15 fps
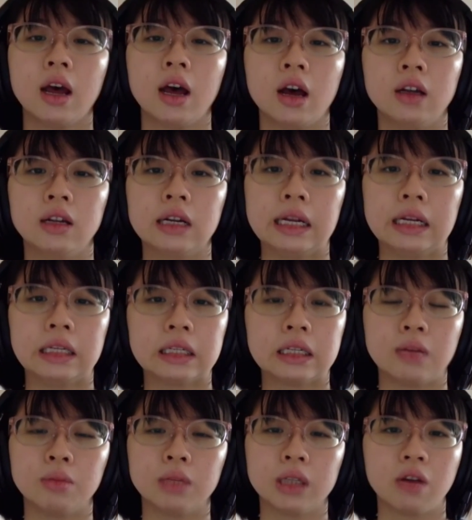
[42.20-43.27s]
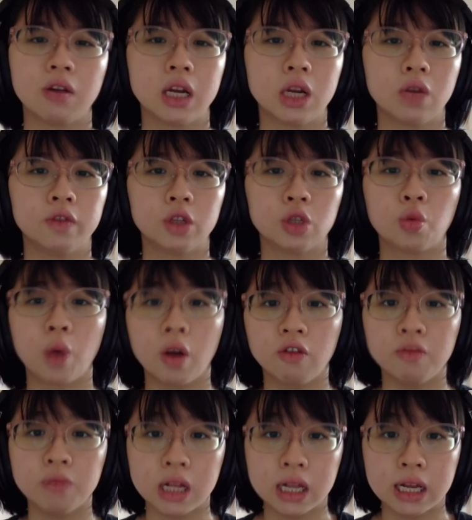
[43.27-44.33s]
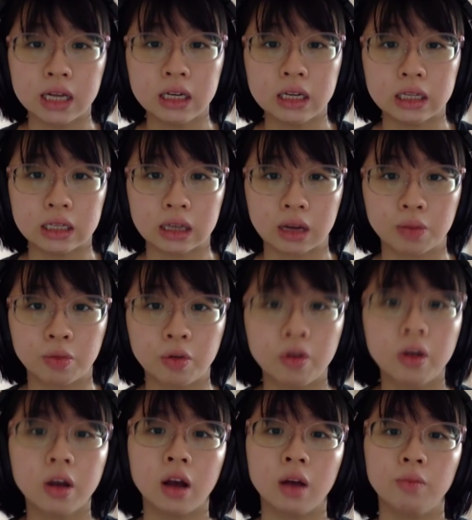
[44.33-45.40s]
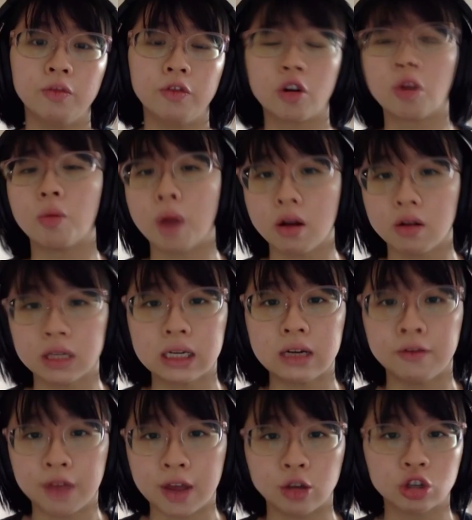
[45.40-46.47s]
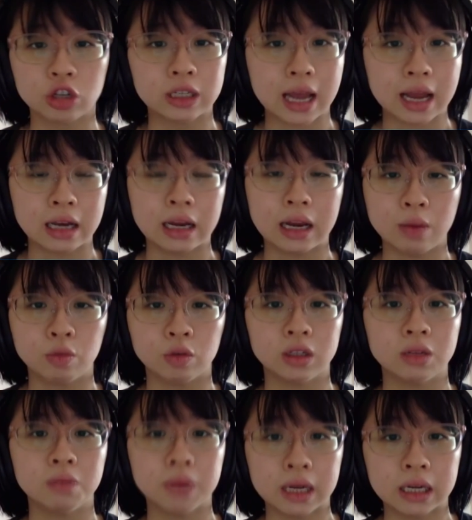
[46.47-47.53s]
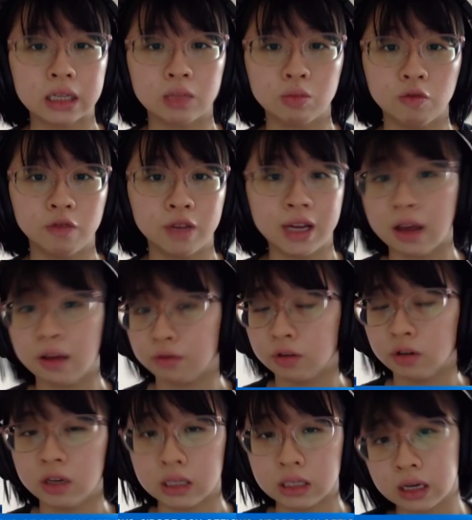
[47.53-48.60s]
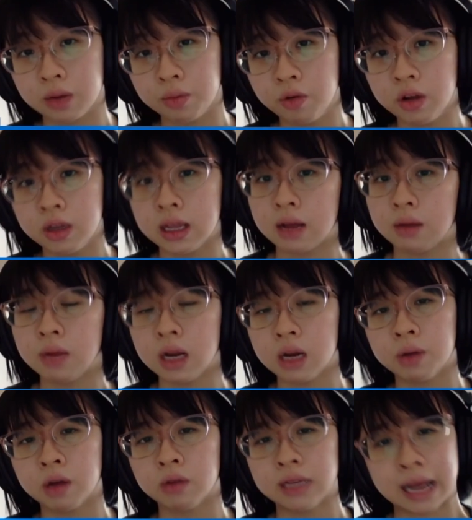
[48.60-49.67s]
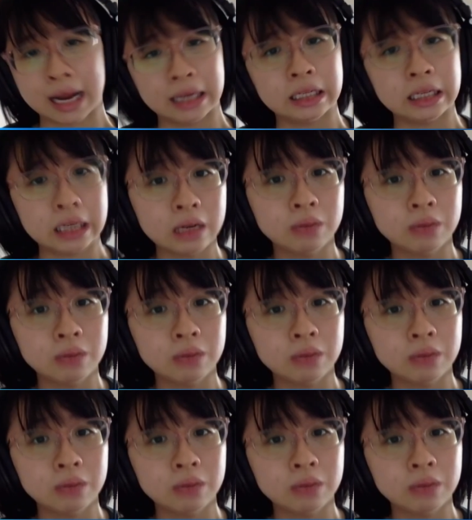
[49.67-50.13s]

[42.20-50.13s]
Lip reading: the latest numbers are already over 12 million in Singapore. For comparison, Avengers Endgame was the biggest movie ever in Singapore and that made about 19